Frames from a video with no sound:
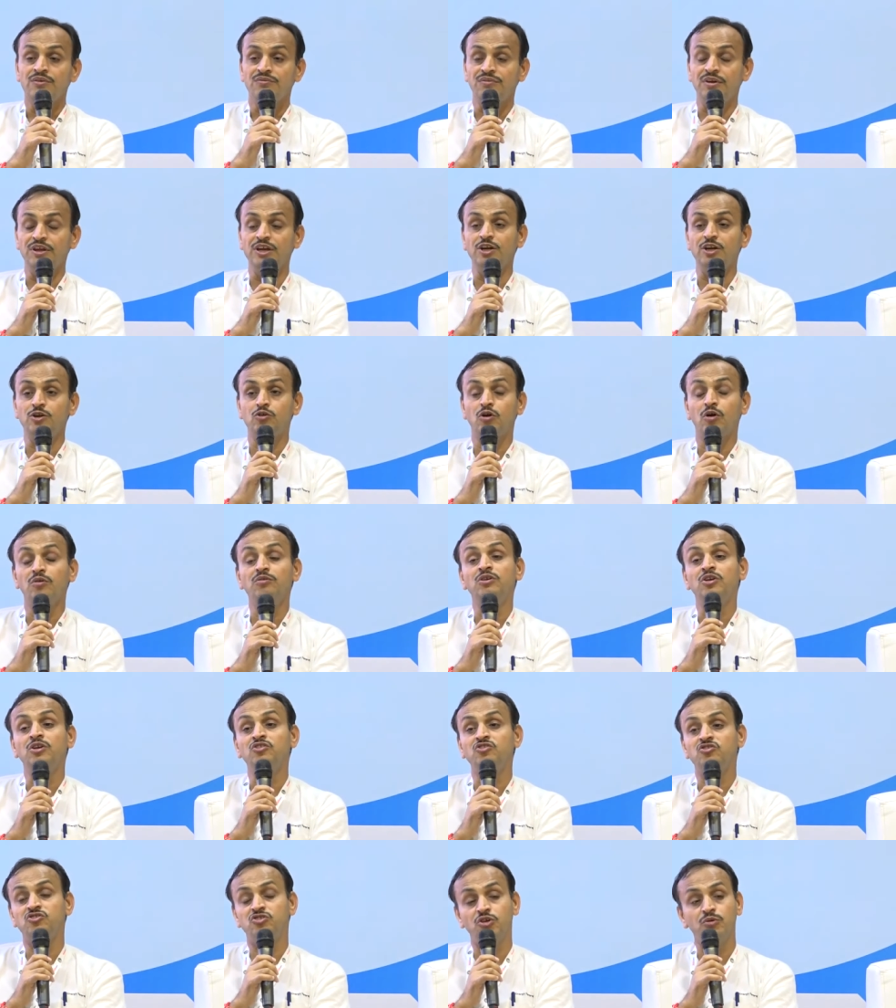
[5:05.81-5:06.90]
We need to have
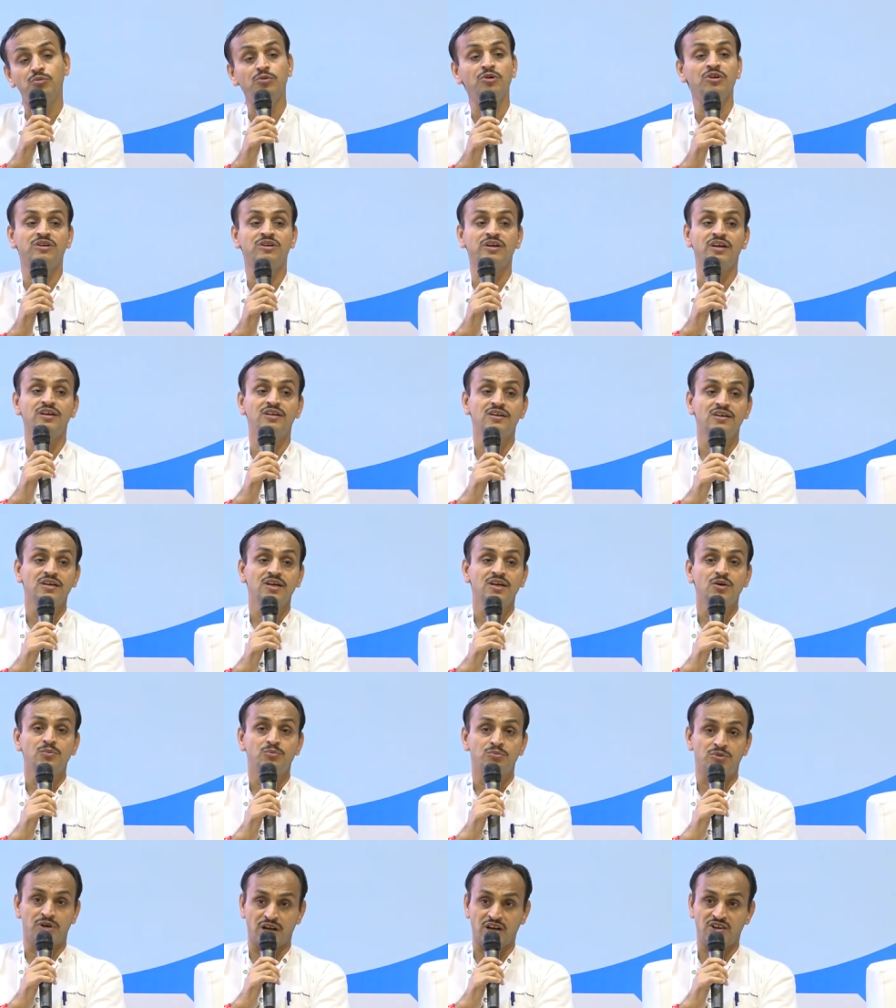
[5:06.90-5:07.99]
distributed
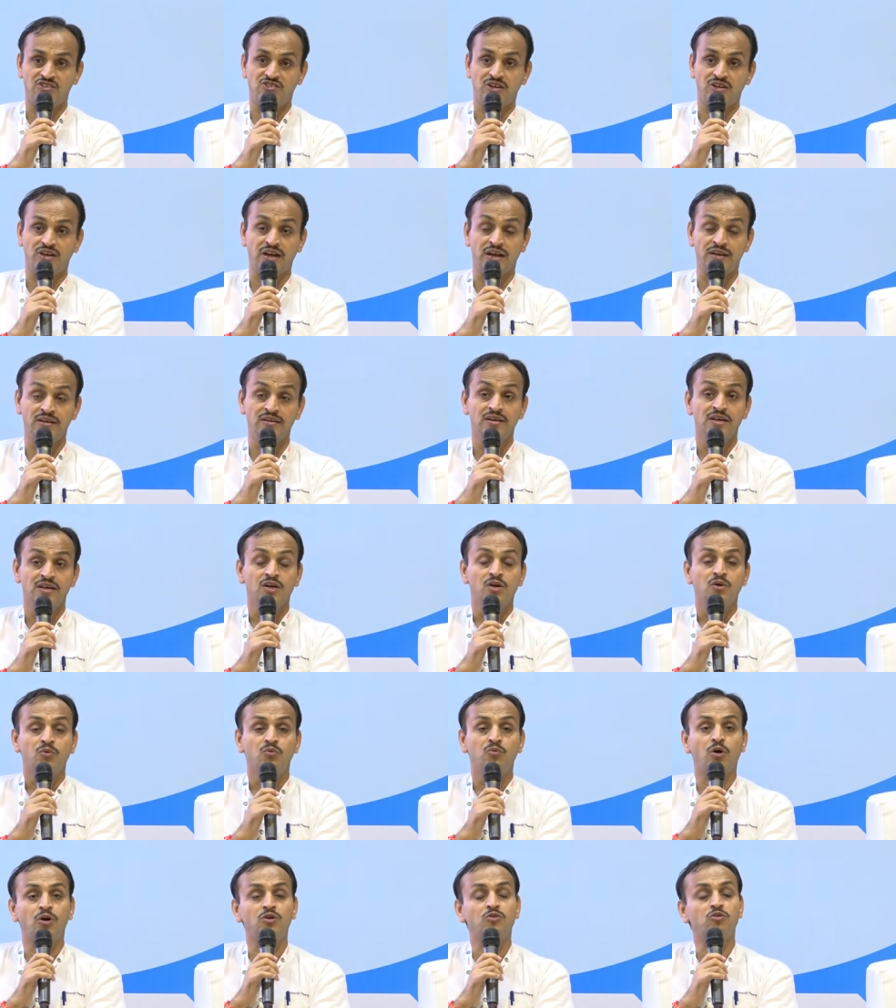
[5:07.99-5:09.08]
production and
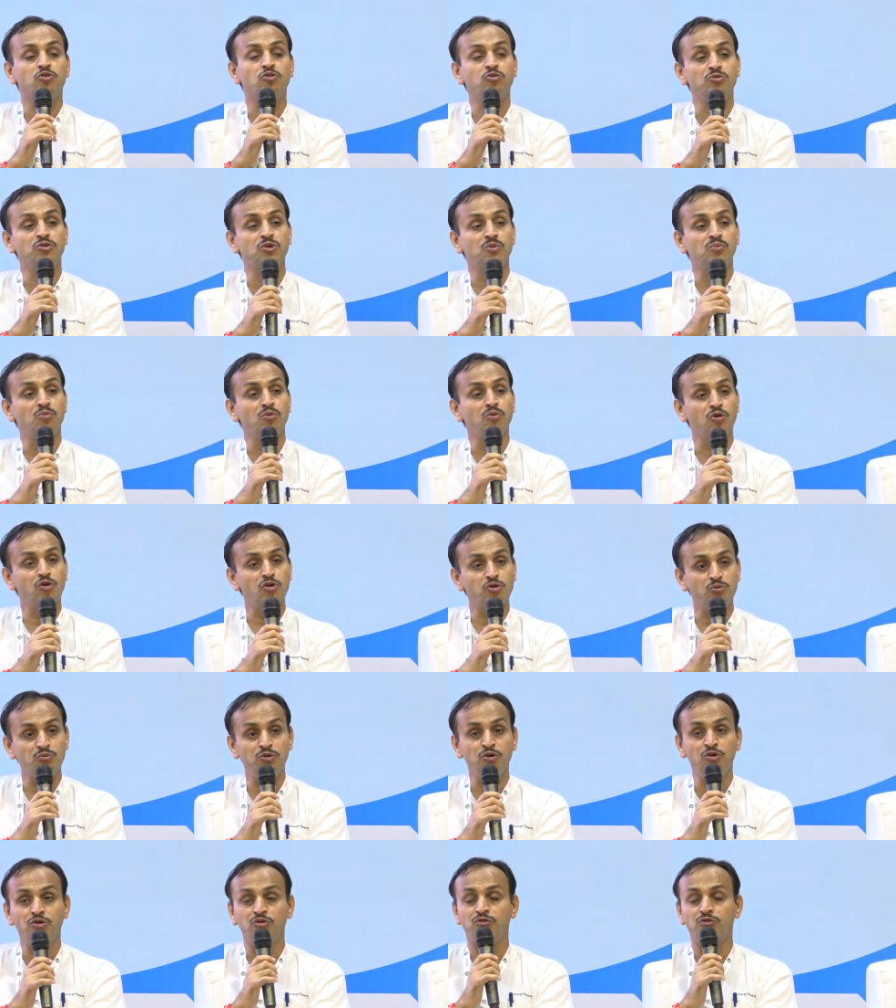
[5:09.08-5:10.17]
what could be the more
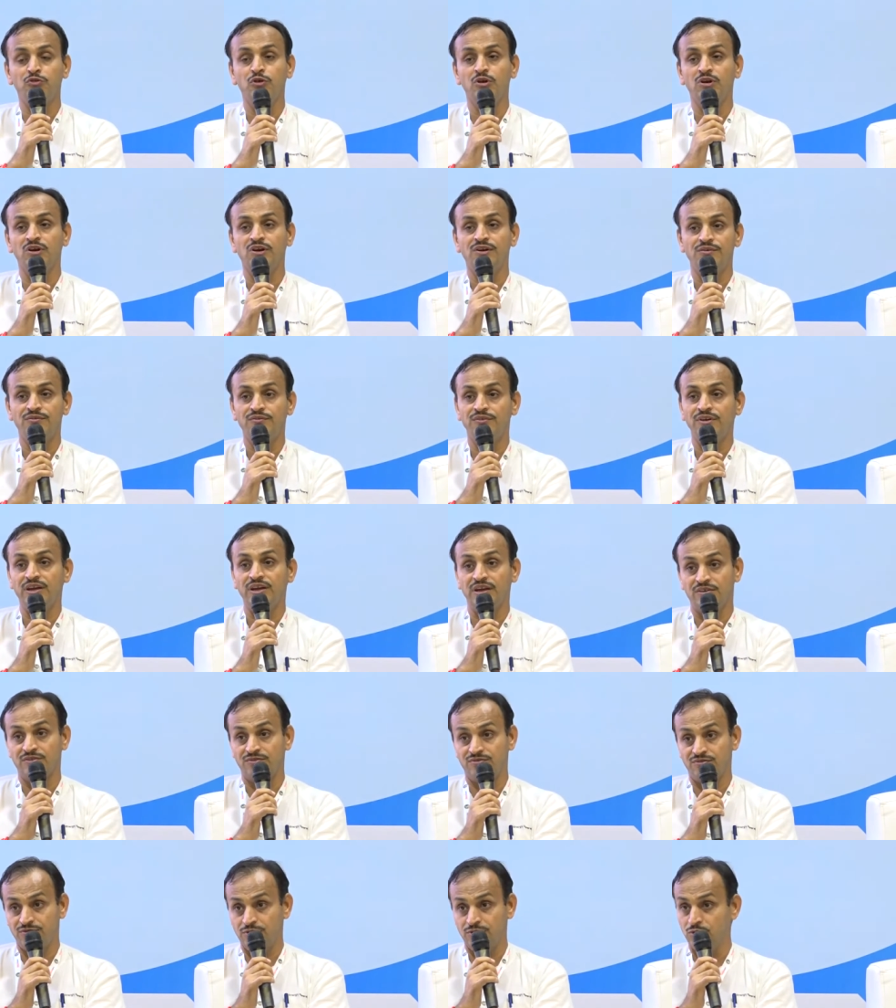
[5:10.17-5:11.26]
beautiful way
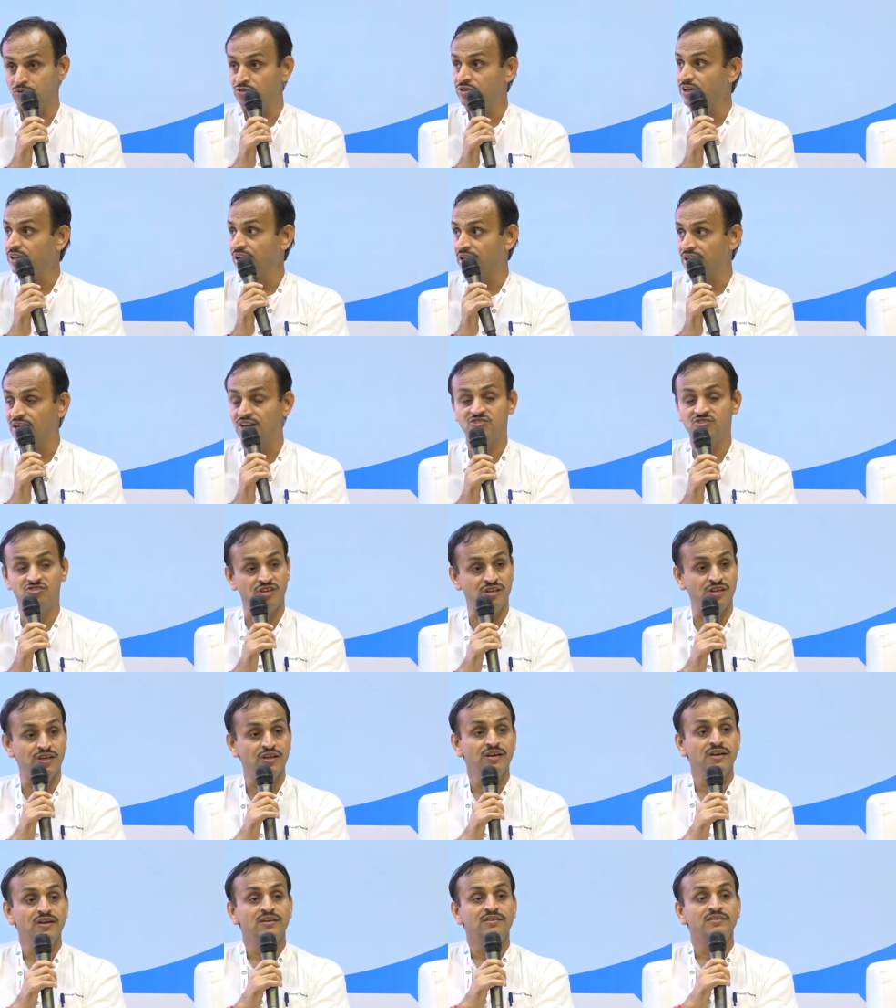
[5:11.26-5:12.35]
of using
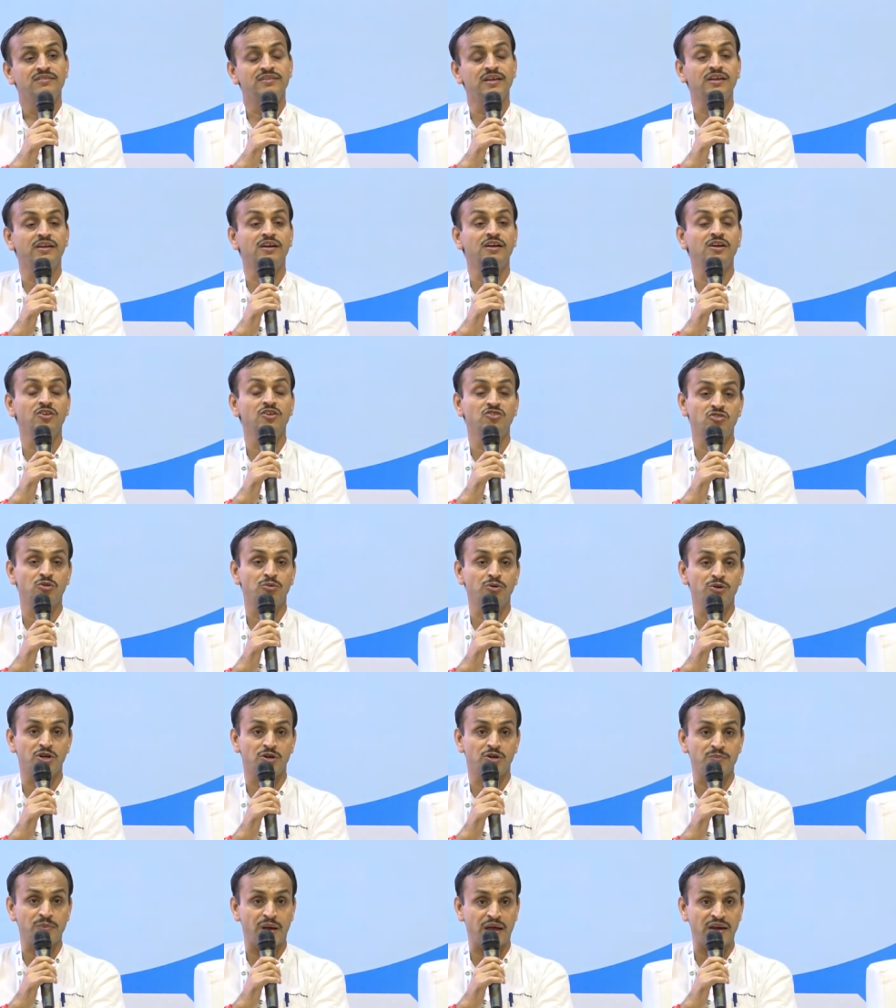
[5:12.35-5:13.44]
energy than a
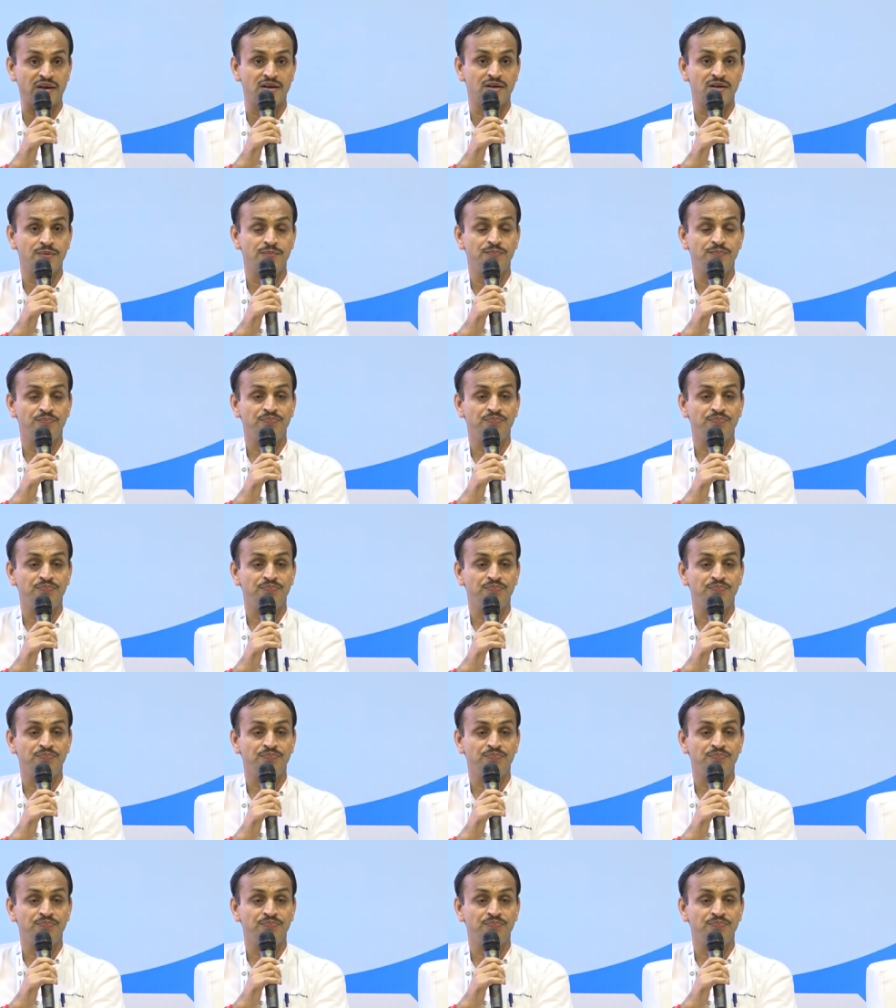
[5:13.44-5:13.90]
distributed manner?